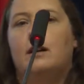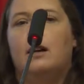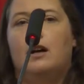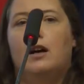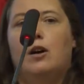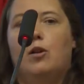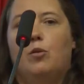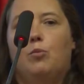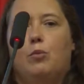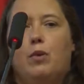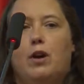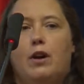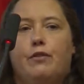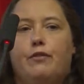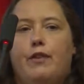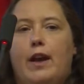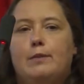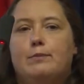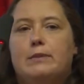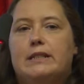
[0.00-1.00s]

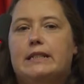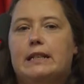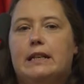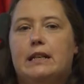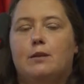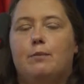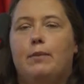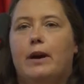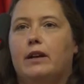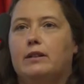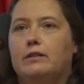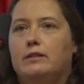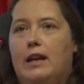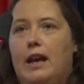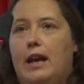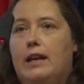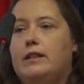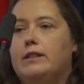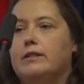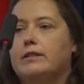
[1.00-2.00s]
Famously, about
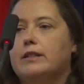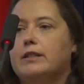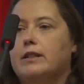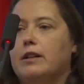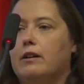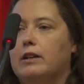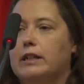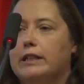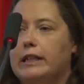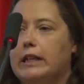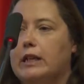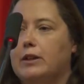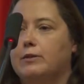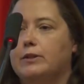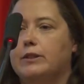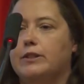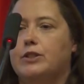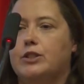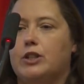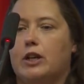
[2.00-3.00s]
8 years ago, I think it
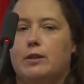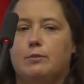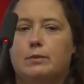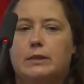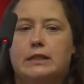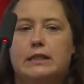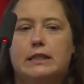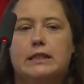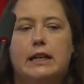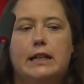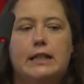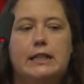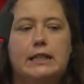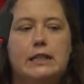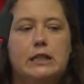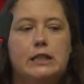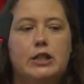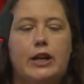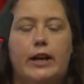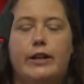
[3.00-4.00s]
was, German decided
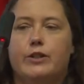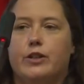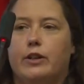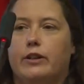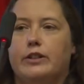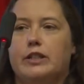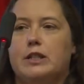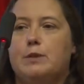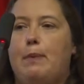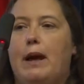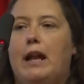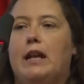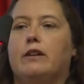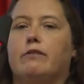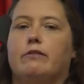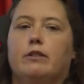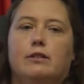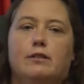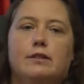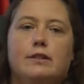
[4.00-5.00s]
to change all their spelling
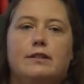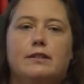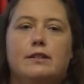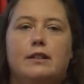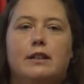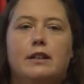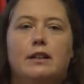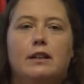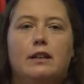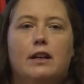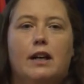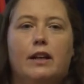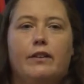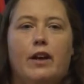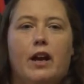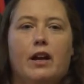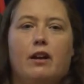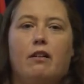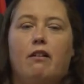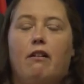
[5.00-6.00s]
rules, and
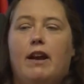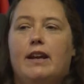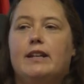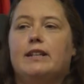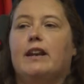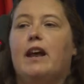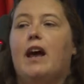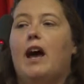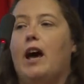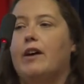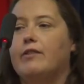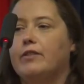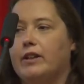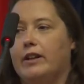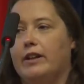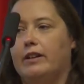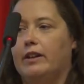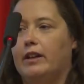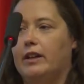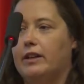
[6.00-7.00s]
that created havoc
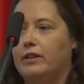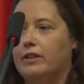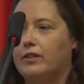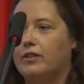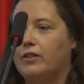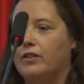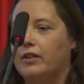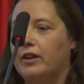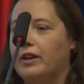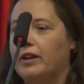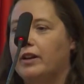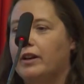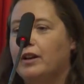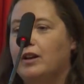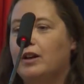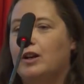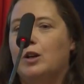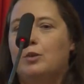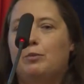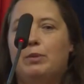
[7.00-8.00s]
in the industry
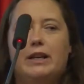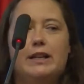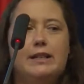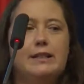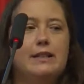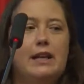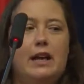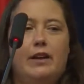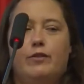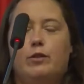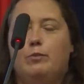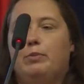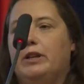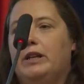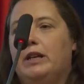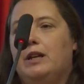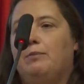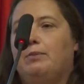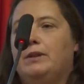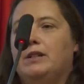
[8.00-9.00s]
because
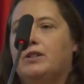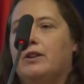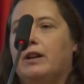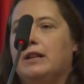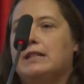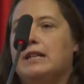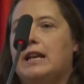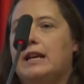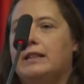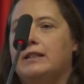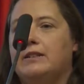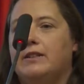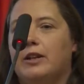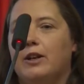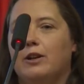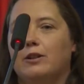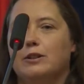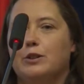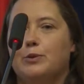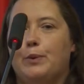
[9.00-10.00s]
everybody had been translating it the
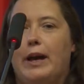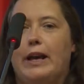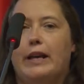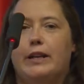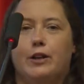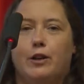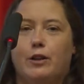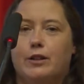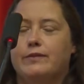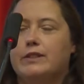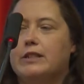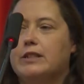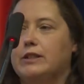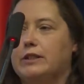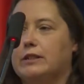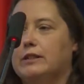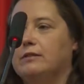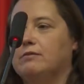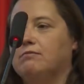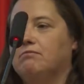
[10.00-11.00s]
old way, and all of a
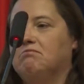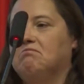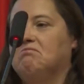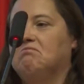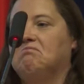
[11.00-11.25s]
sudden